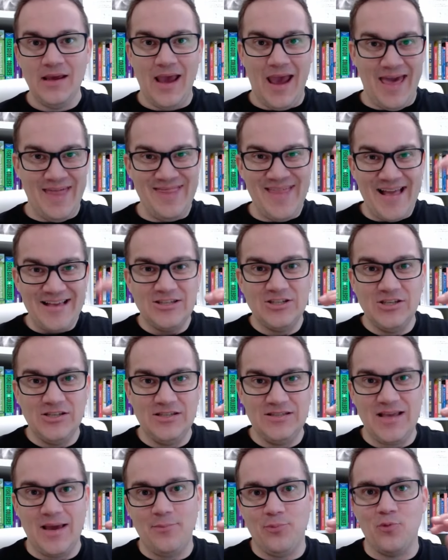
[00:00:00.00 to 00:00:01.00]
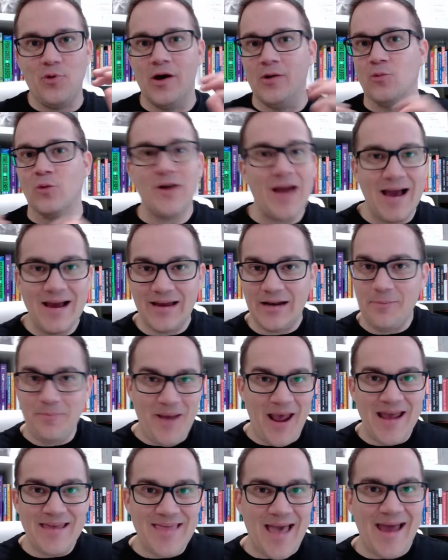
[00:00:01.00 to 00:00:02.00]
And that's just step one. We're not going to
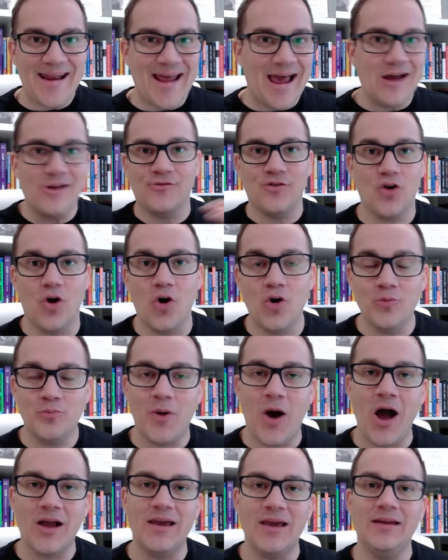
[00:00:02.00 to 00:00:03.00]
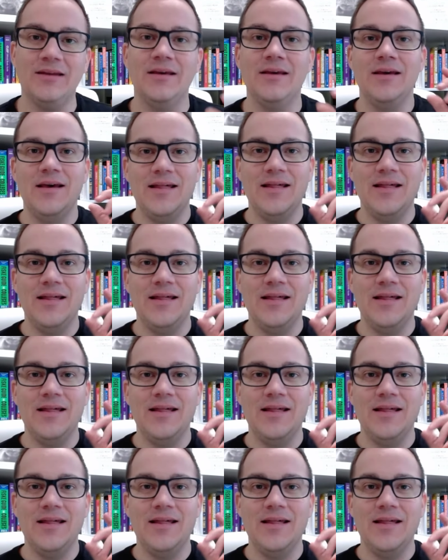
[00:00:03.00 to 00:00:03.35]
pay that out of your own pocket.